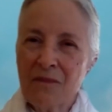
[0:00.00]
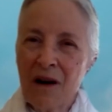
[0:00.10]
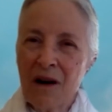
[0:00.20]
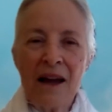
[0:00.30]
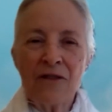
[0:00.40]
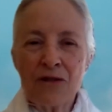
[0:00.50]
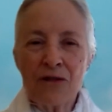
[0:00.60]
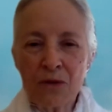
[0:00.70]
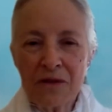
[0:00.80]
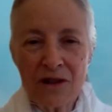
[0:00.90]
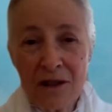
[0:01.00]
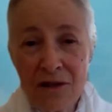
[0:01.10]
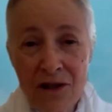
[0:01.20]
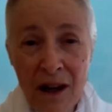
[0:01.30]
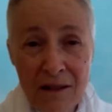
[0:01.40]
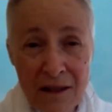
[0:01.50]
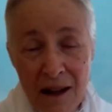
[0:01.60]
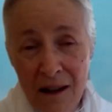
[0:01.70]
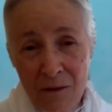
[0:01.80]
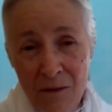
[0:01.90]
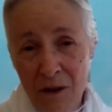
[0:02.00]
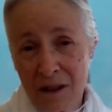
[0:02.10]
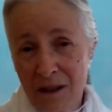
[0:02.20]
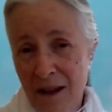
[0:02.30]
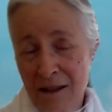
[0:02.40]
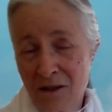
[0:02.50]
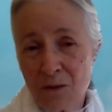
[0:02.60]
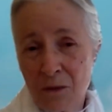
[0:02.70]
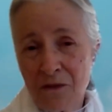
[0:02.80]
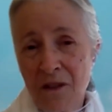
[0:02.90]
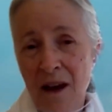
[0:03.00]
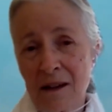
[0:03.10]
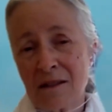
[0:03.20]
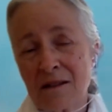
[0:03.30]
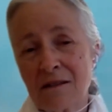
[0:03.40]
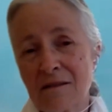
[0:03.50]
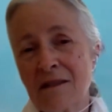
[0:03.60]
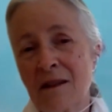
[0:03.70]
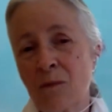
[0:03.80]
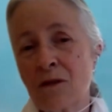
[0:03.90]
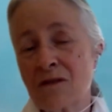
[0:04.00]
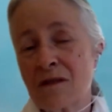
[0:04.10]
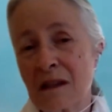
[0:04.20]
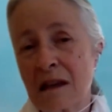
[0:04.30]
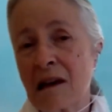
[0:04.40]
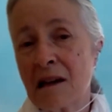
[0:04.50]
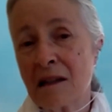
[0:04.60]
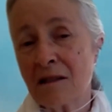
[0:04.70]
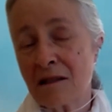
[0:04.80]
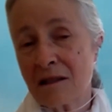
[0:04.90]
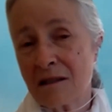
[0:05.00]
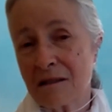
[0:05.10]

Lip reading: I had thought that she'd shut down, when in actual fact that wasn't the case.